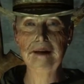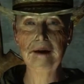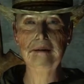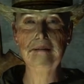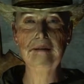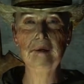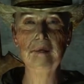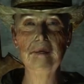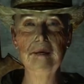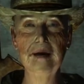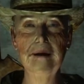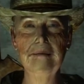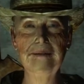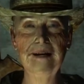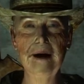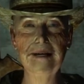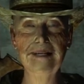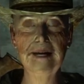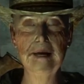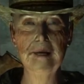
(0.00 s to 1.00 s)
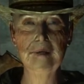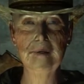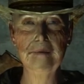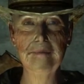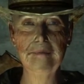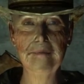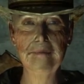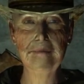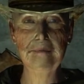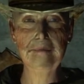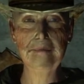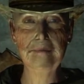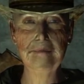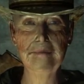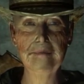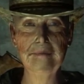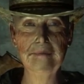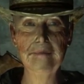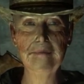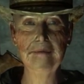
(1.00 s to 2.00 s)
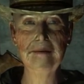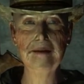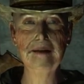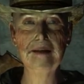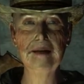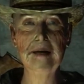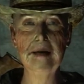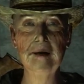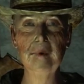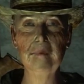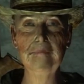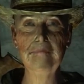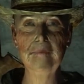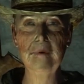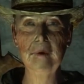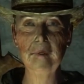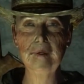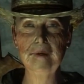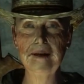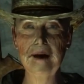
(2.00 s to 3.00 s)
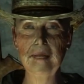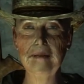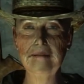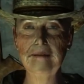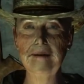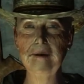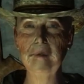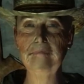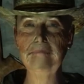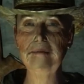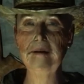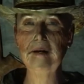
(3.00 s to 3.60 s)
by the fuel I could carry. There were more than a few